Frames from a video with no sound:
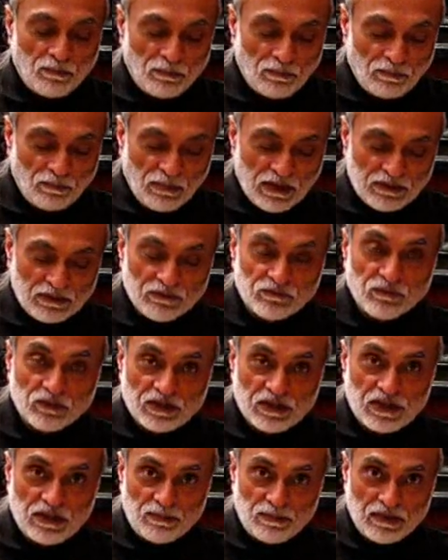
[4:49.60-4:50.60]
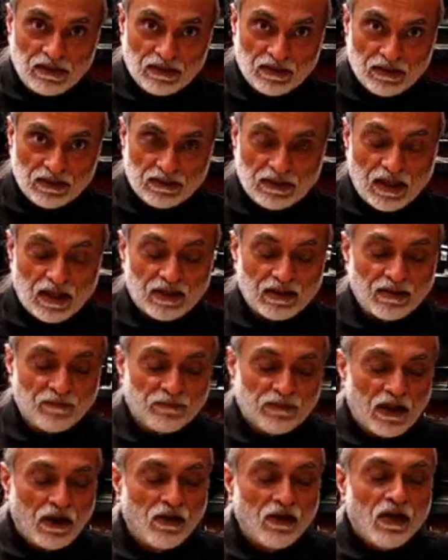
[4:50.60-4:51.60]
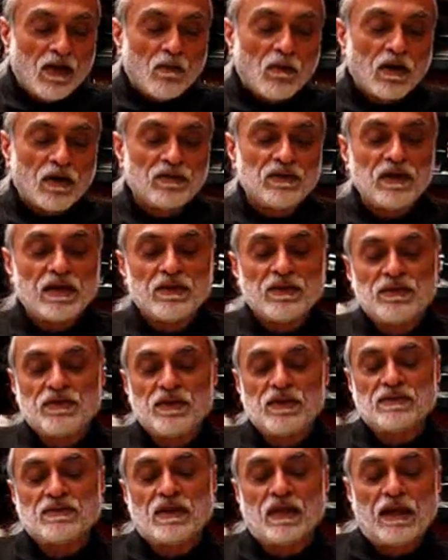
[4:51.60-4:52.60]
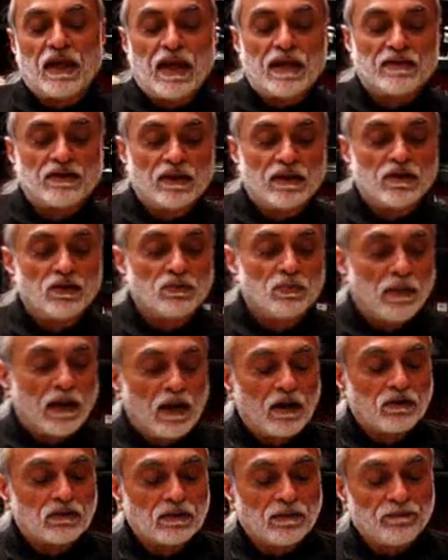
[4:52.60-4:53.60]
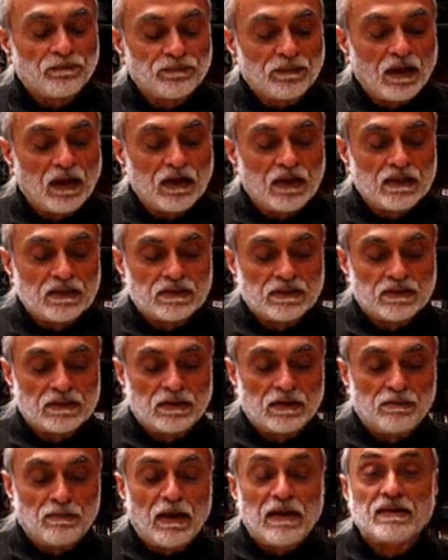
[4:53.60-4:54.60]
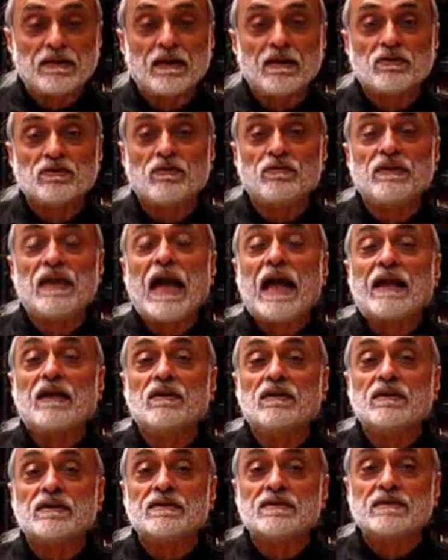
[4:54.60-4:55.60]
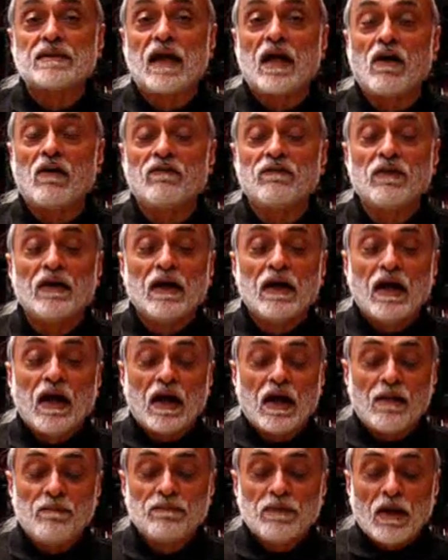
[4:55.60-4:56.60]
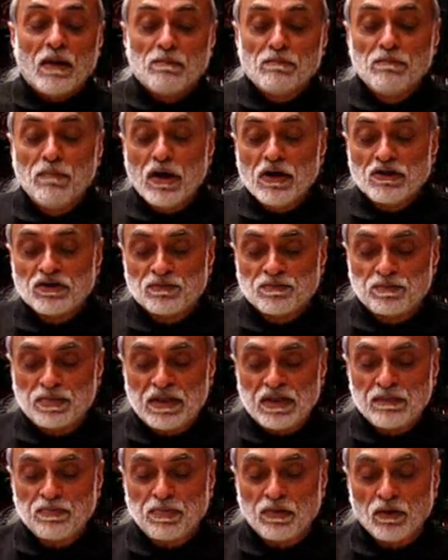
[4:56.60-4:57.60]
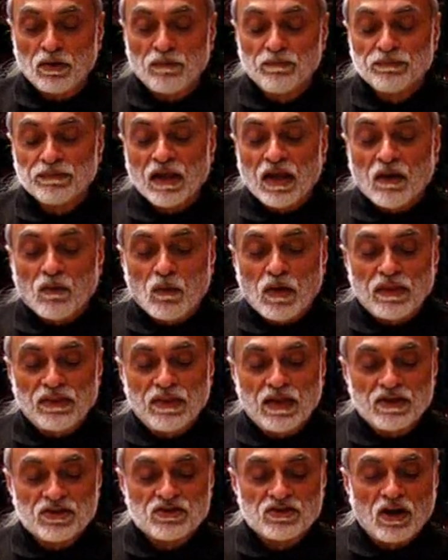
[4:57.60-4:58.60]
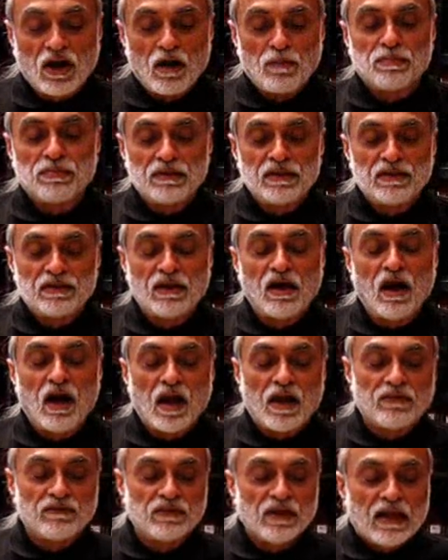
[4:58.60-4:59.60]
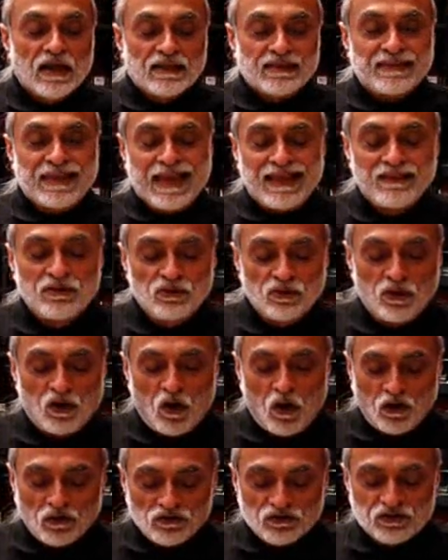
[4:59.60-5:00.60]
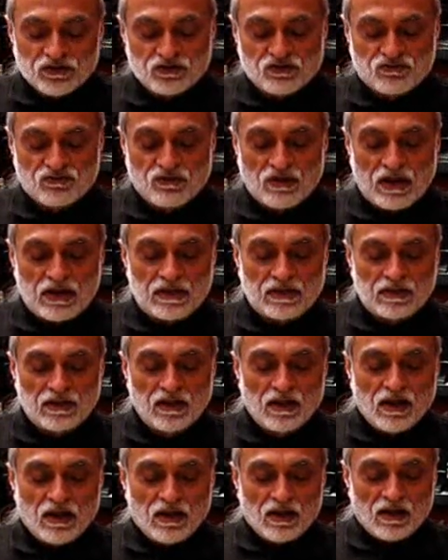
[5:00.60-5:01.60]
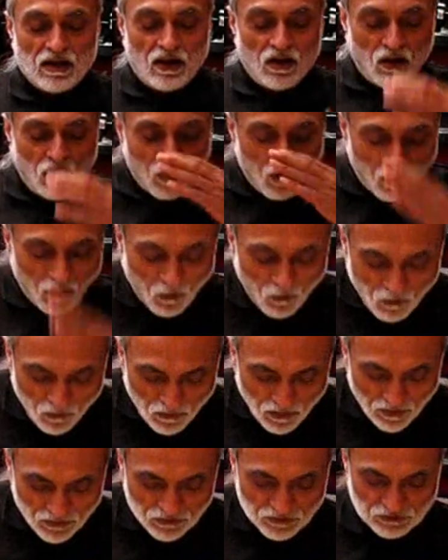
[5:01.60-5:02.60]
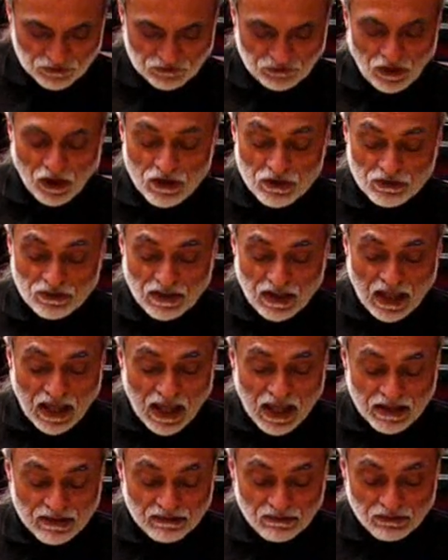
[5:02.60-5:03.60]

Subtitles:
method for keeping it like that. Now, one of the other things that I can tell you about is the maintenance of the angle itself. Most people when they're sharpening knives, tend to concentrate on the stone and